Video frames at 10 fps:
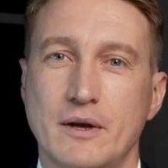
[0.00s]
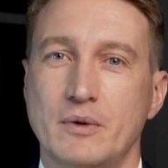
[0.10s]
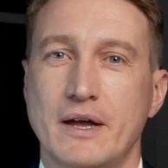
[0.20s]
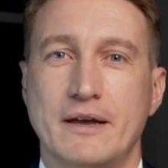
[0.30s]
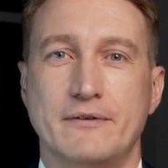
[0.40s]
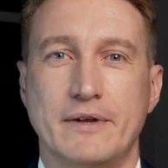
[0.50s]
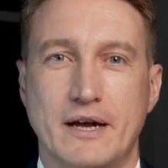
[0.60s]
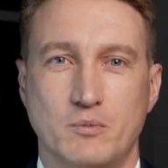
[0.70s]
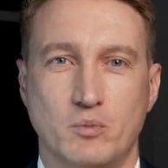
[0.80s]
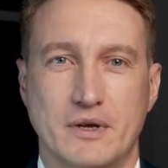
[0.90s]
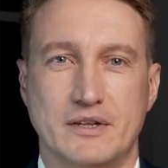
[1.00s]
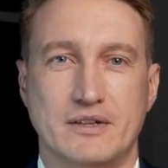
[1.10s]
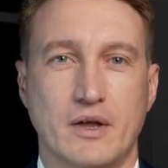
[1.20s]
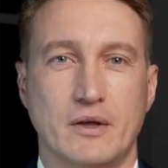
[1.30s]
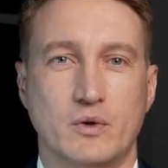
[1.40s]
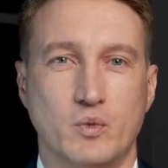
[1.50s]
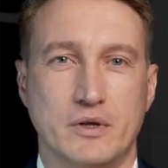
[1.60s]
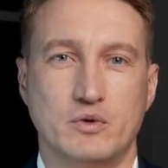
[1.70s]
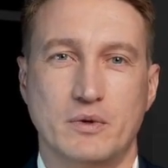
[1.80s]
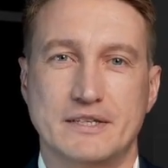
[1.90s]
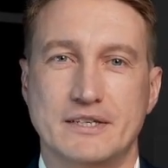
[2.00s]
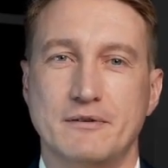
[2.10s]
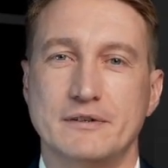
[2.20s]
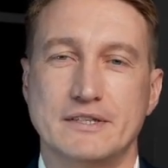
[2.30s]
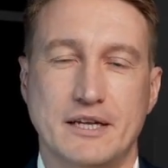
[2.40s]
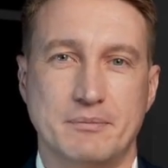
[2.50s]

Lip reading: Okay. And what does Article 127 say,